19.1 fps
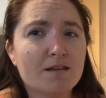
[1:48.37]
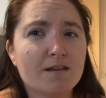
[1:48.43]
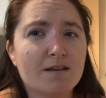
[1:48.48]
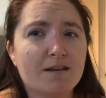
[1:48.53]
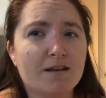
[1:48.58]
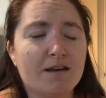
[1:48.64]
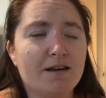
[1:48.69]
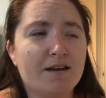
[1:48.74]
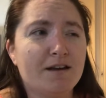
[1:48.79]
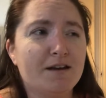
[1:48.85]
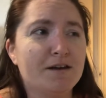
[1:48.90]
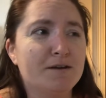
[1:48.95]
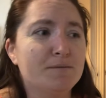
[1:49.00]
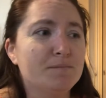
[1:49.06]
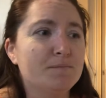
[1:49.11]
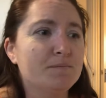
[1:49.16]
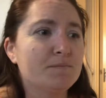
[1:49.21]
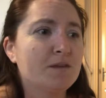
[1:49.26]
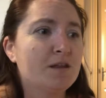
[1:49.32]

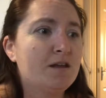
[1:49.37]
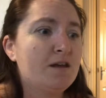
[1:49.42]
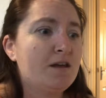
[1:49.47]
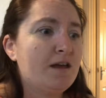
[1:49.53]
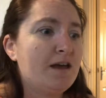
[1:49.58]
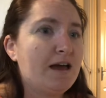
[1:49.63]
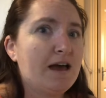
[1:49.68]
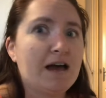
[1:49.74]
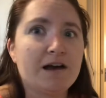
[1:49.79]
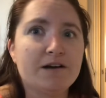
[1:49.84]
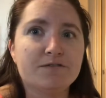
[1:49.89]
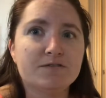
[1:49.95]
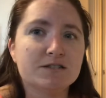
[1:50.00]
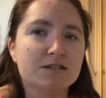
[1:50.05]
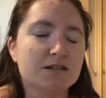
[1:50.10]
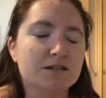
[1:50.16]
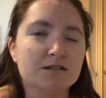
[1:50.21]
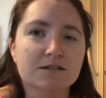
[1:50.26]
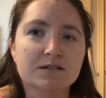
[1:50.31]
Have
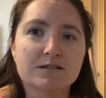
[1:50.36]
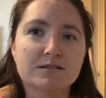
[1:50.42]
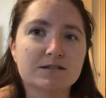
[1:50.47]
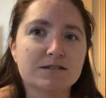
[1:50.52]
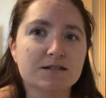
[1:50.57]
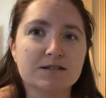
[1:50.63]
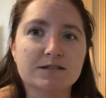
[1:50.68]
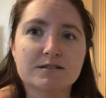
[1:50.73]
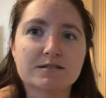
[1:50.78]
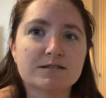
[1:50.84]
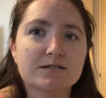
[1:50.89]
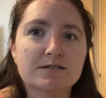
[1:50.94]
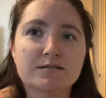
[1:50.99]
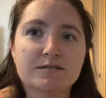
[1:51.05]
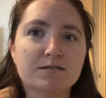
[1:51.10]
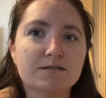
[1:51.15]
done since